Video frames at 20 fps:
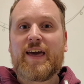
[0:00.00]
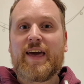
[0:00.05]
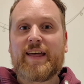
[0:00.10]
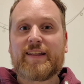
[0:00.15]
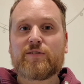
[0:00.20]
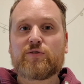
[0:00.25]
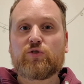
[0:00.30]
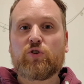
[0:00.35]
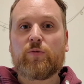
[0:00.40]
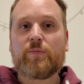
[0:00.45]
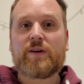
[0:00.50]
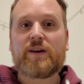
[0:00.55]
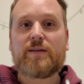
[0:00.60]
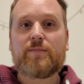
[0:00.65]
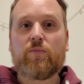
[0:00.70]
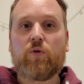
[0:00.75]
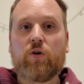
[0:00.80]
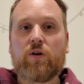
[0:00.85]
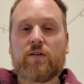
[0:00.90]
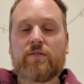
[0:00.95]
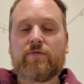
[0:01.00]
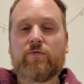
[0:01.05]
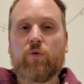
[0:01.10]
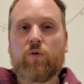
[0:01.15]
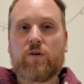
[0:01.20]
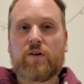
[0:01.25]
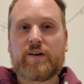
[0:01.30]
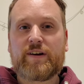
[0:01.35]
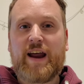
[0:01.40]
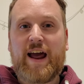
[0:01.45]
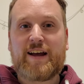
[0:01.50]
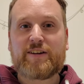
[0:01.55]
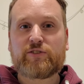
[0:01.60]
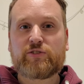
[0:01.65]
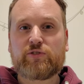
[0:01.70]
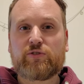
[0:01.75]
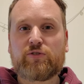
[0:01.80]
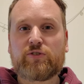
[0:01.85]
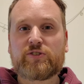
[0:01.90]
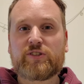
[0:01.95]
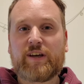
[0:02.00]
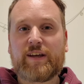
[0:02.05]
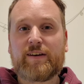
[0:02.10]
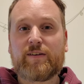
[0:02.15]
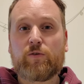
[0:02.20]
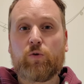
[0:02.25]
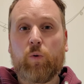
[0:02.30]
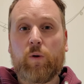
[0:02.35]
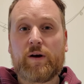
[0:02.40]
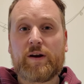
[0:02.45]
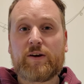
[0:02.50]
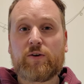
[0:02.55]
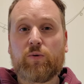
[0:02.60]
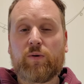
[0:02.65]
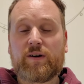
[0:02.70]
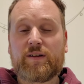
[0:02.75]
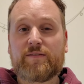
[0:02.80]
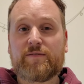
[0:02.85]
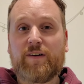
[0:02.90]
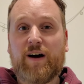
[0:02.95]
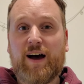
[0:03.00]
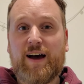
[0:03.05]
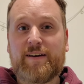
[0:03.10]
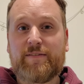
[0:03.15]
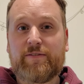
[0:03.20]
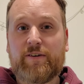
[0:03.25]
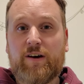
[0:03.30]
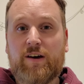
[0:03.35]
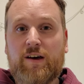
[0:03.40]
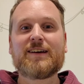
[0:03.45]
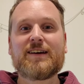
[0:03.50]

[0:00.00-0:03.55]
and so many more foreign nationals in 2025.